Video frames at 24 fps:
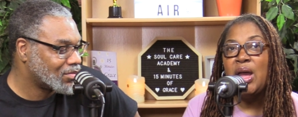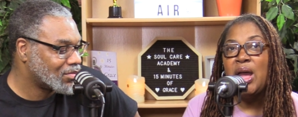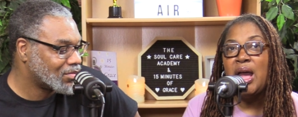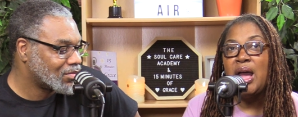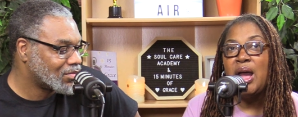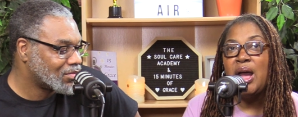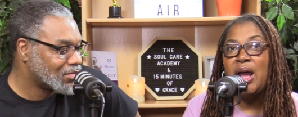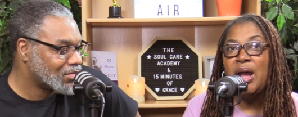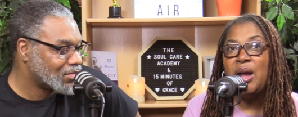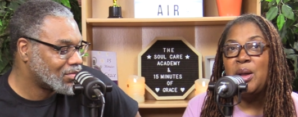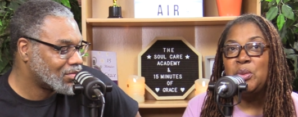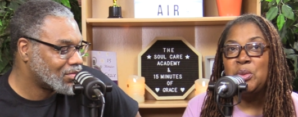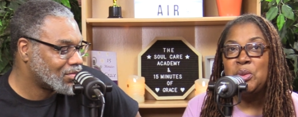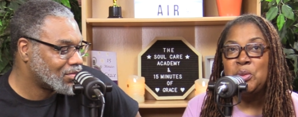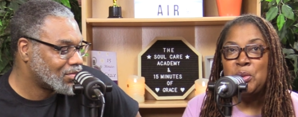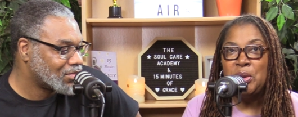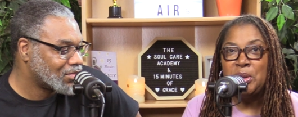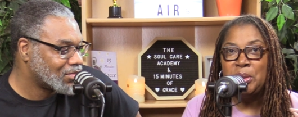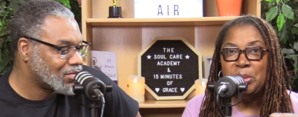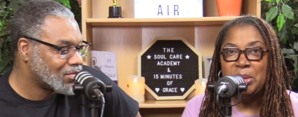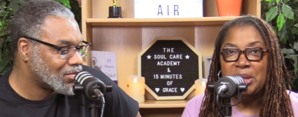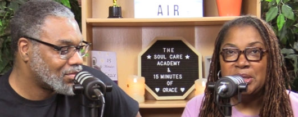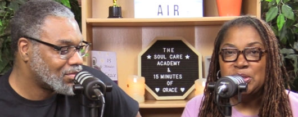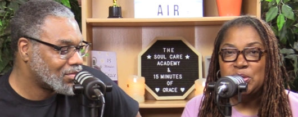Speaker 1: uh, we
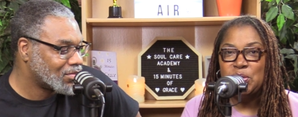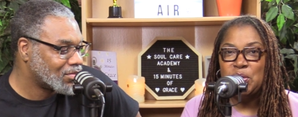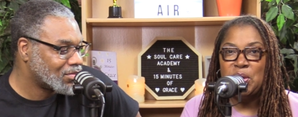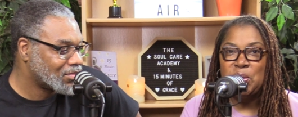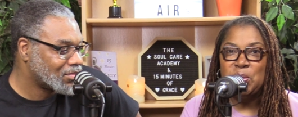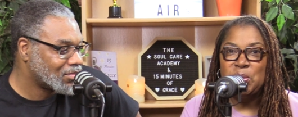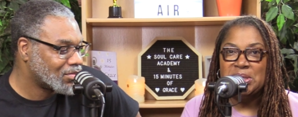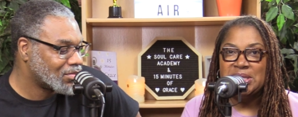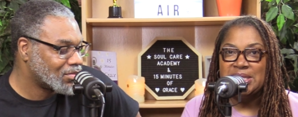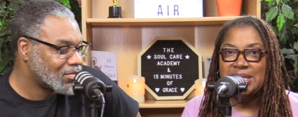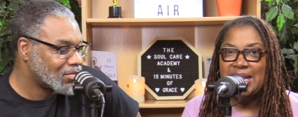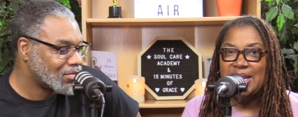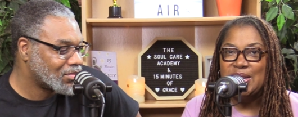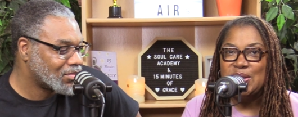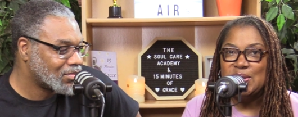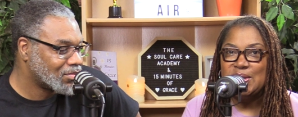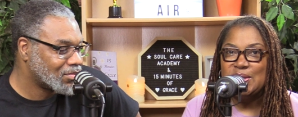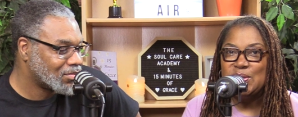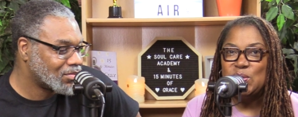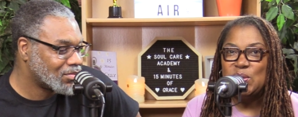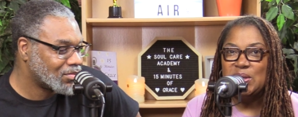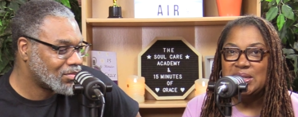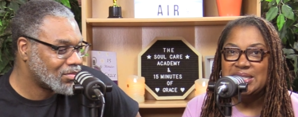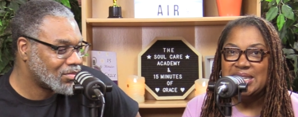want to make sure that we stay
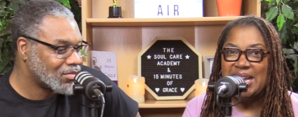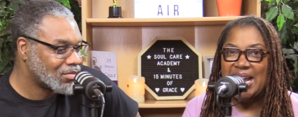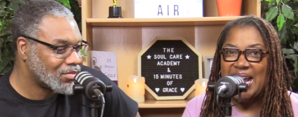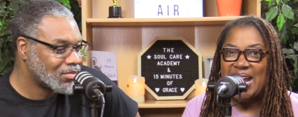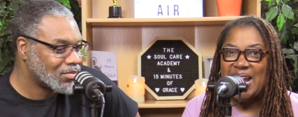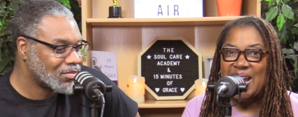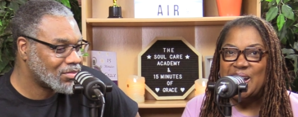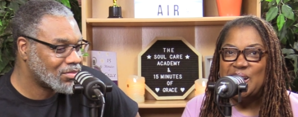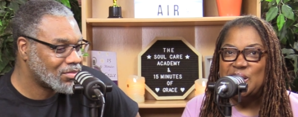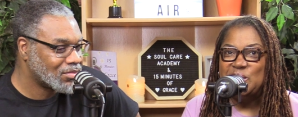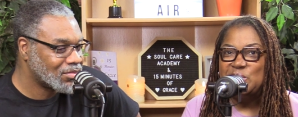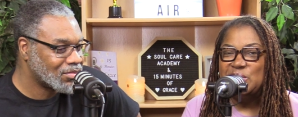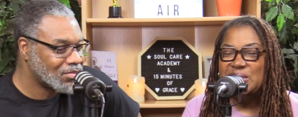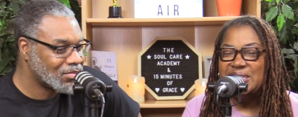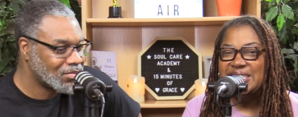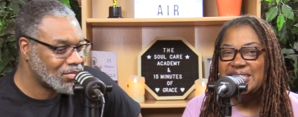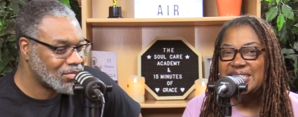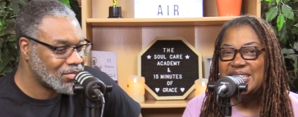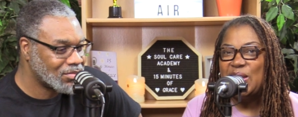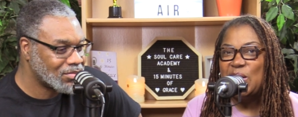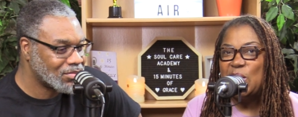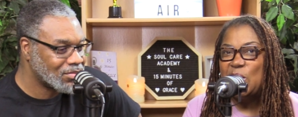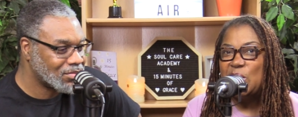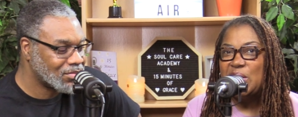good on time.
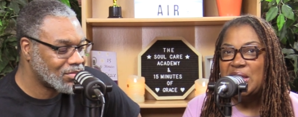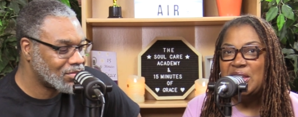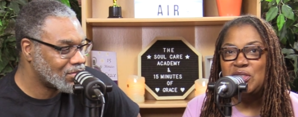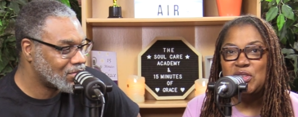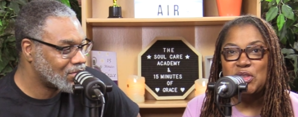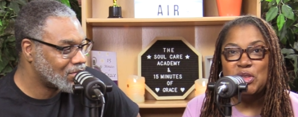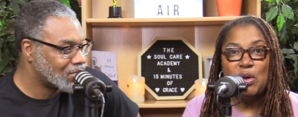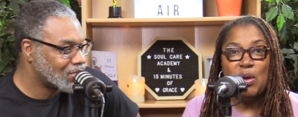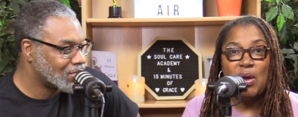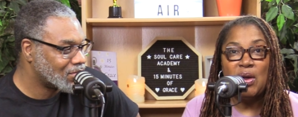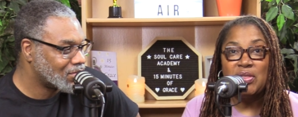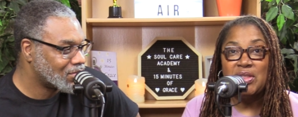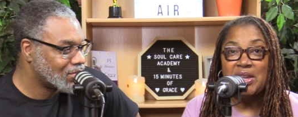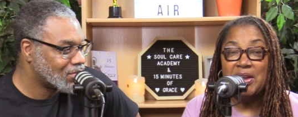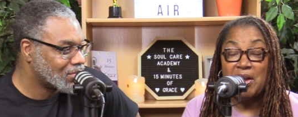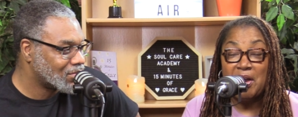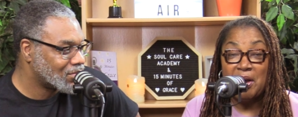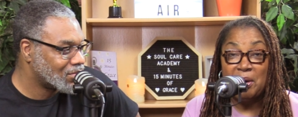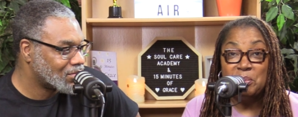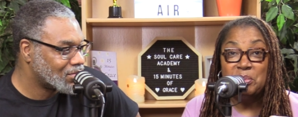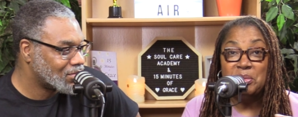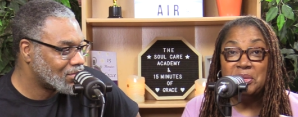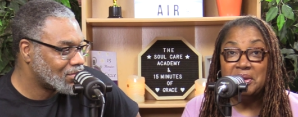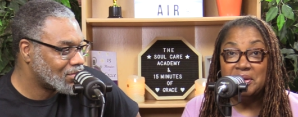So even though there
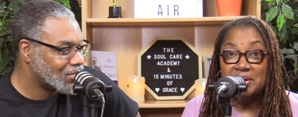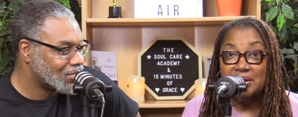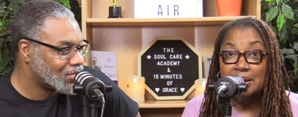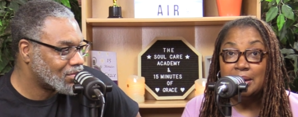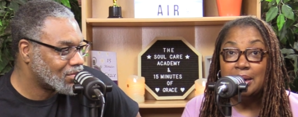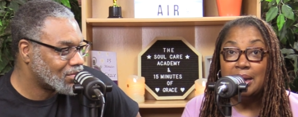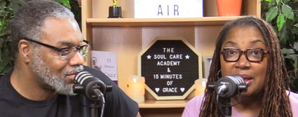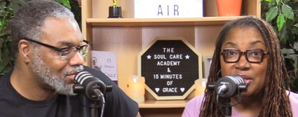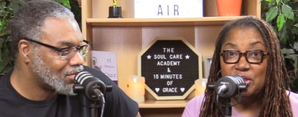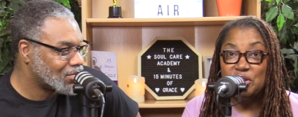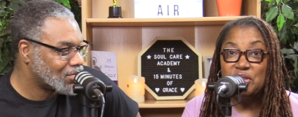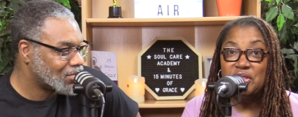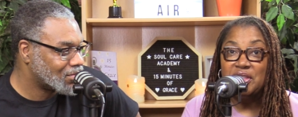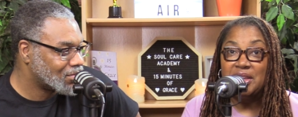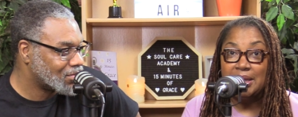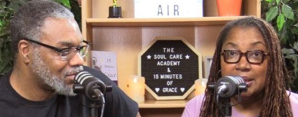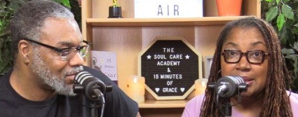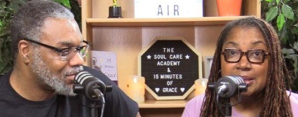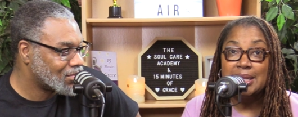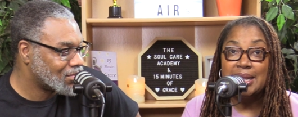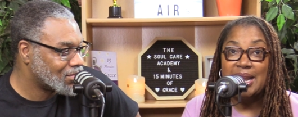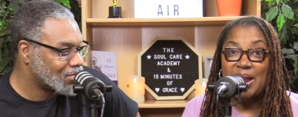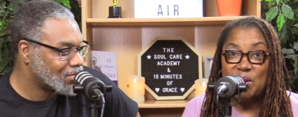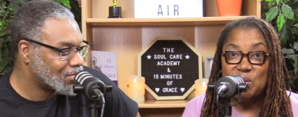are a million other
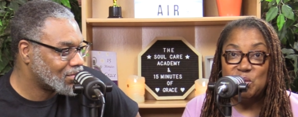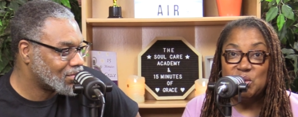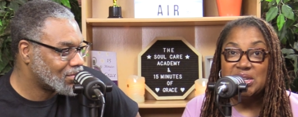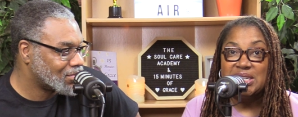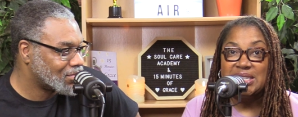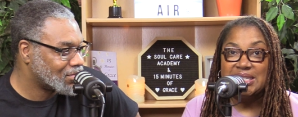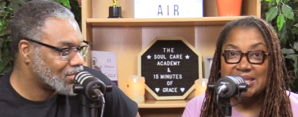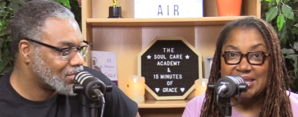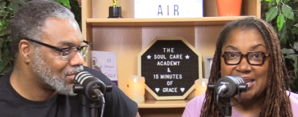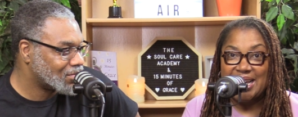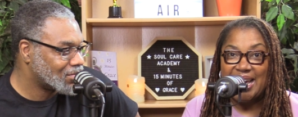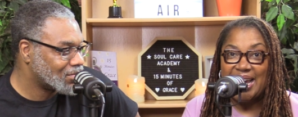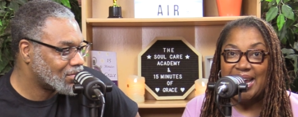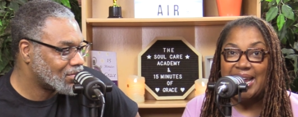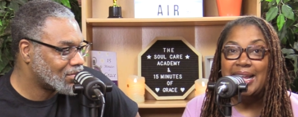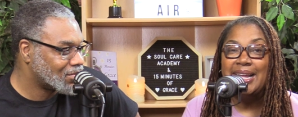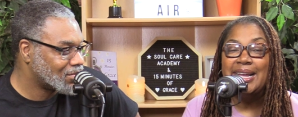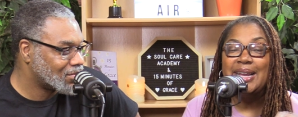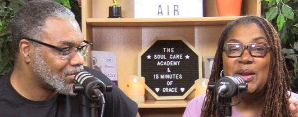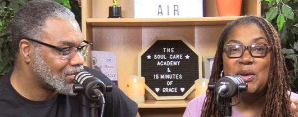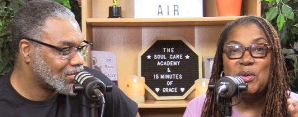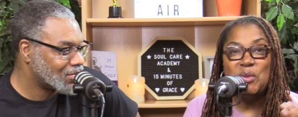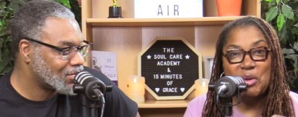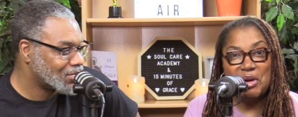things that I want to say,
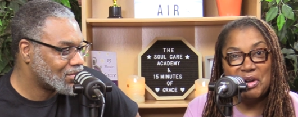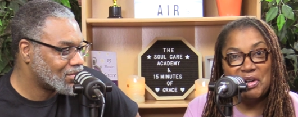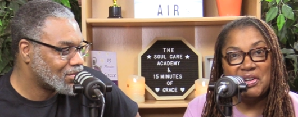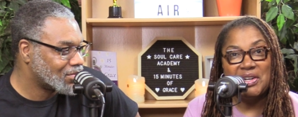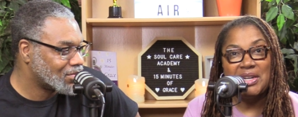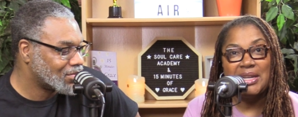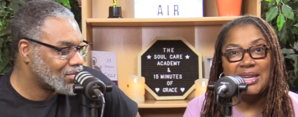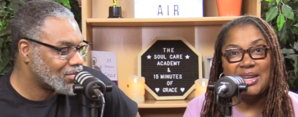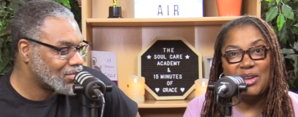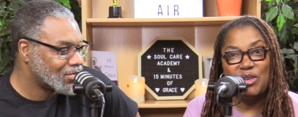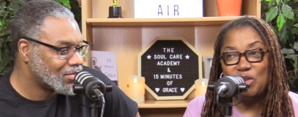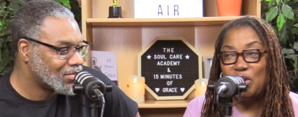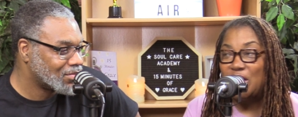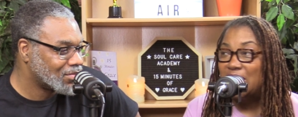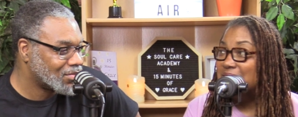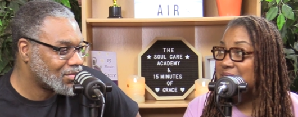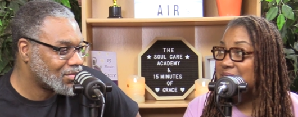we're going to get right